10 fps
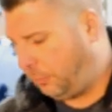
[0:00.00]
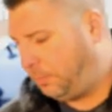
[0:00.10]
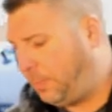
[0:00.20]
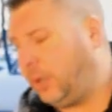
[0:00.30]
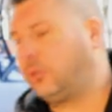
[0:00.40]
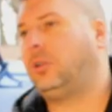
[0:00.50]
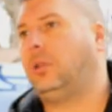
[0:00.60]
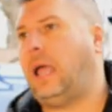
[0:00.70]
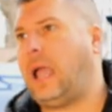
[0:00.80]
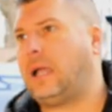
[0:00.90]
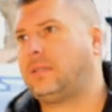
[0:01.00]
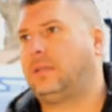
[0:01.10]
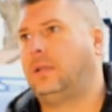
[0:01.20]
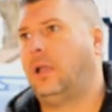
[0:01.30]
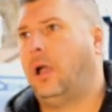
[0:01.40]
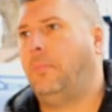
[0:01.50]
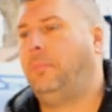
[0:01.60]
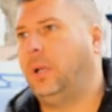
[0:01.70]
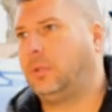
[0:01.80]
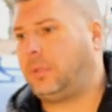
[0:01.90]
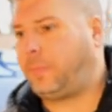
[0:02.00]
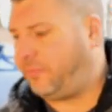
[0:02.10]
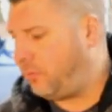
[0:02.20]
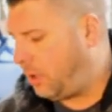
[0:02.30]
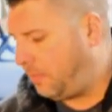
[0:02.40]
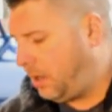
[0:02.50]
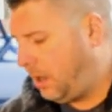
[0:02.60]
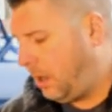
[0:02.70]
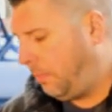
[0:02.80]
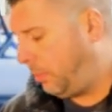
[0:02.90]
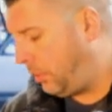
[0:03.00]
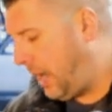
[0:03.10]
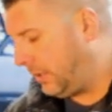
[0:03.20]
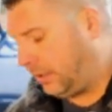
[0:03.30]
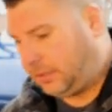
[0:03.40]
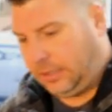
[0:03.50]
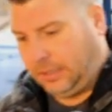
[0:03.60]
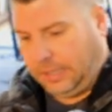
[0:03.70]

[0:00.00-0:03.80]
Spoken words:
built to last, built to perform product.